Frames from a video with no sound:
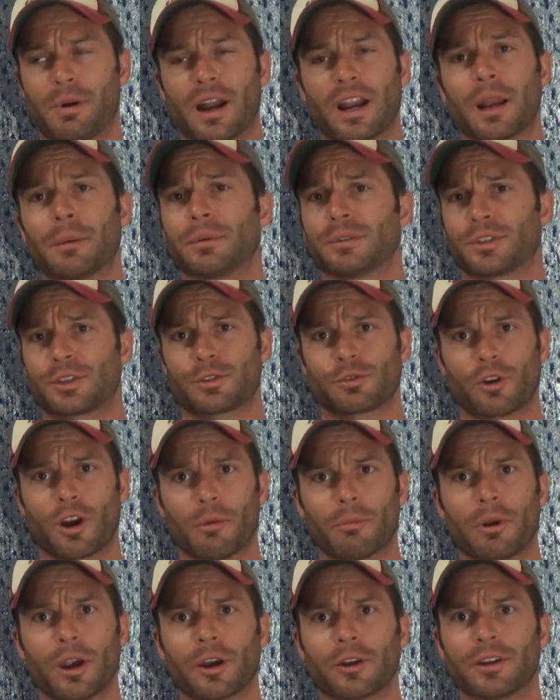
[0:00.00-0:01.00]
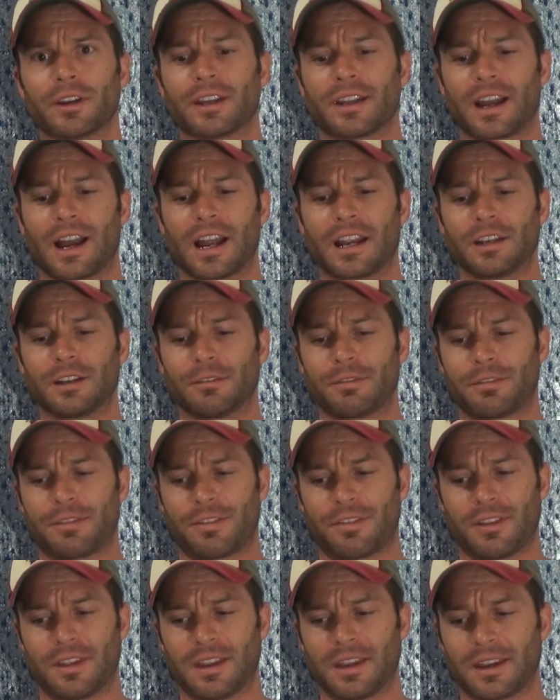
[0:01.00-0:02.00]
pineapple strawberry kind of
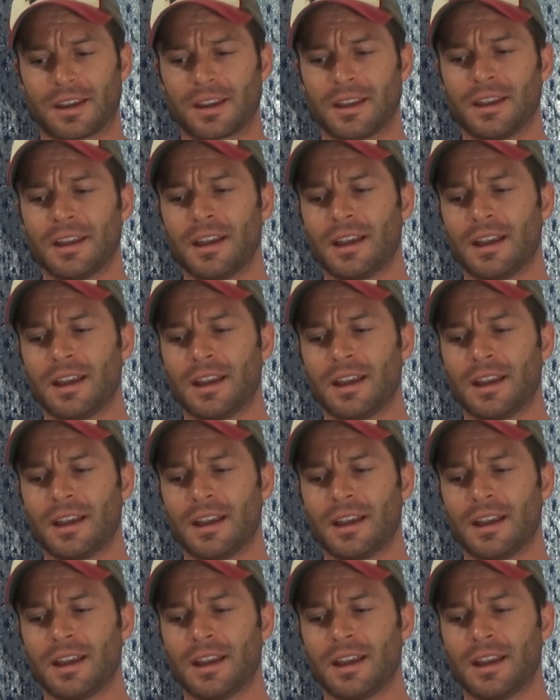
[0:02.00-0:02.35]
thing.